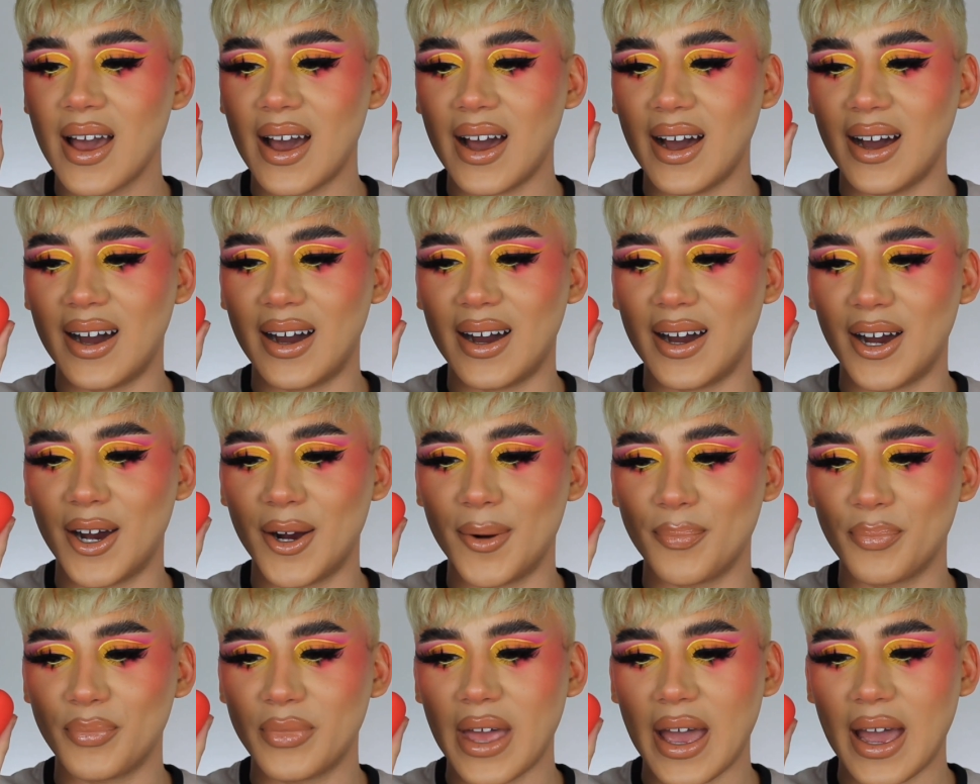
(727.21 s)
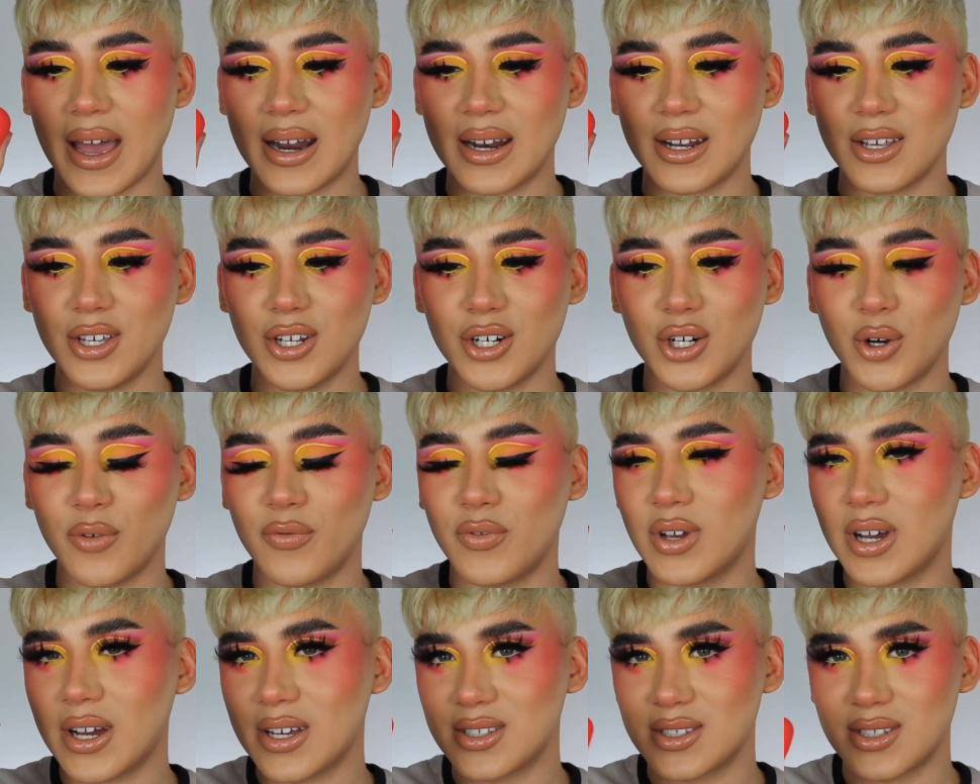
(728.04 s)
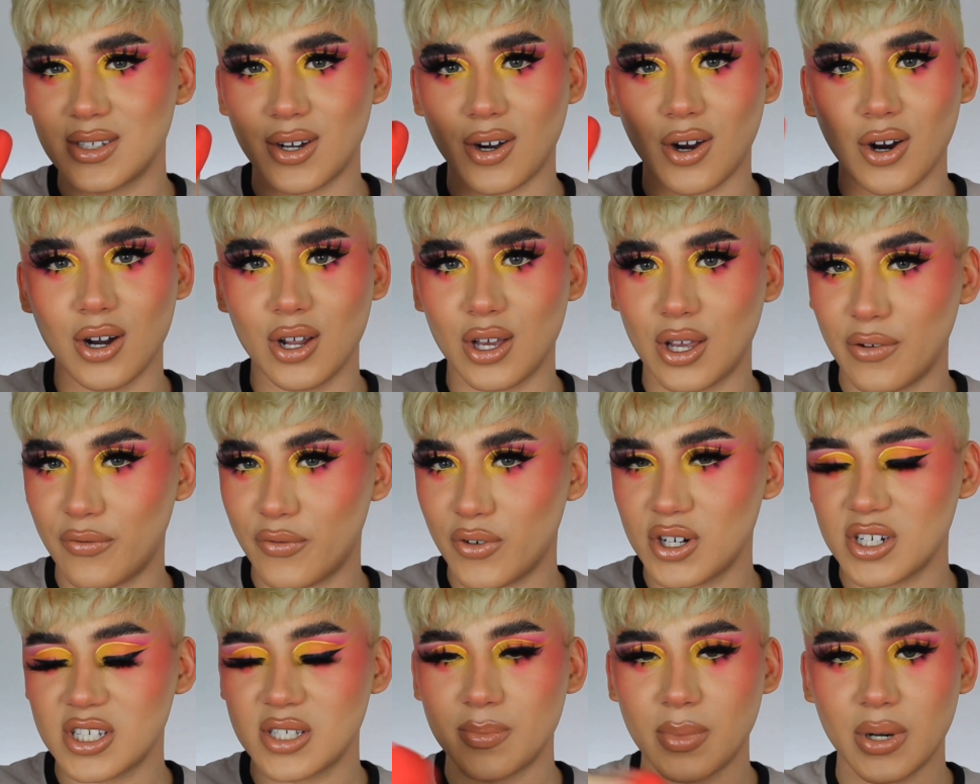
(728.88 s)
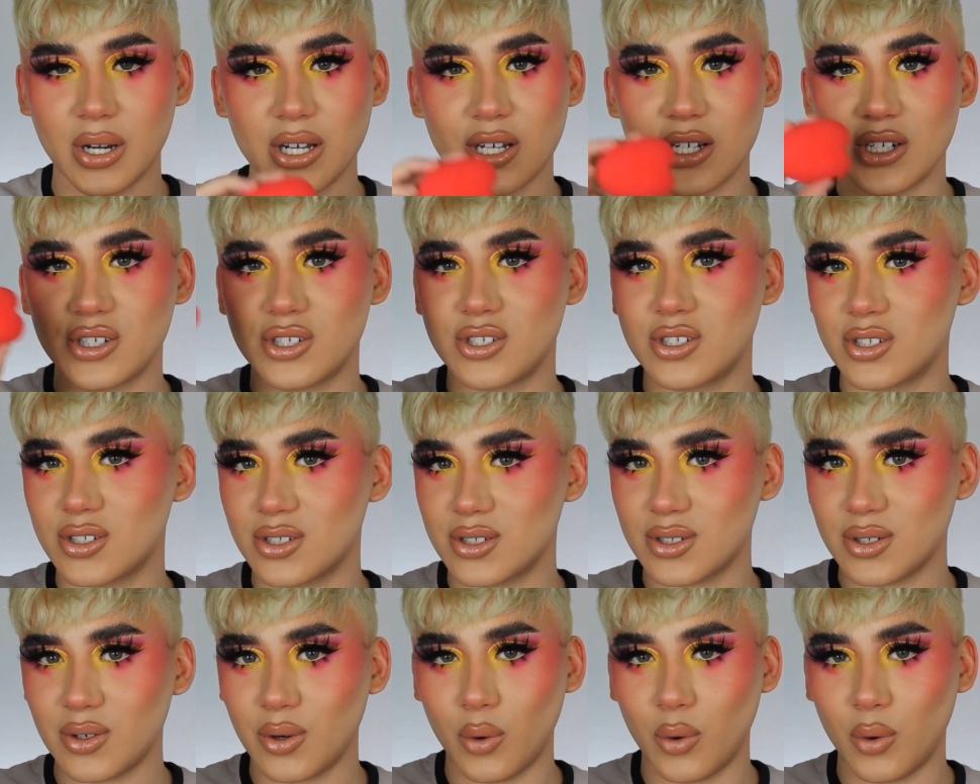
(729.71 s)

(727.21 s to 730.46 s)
that, you know, if you guys are looking for a sponge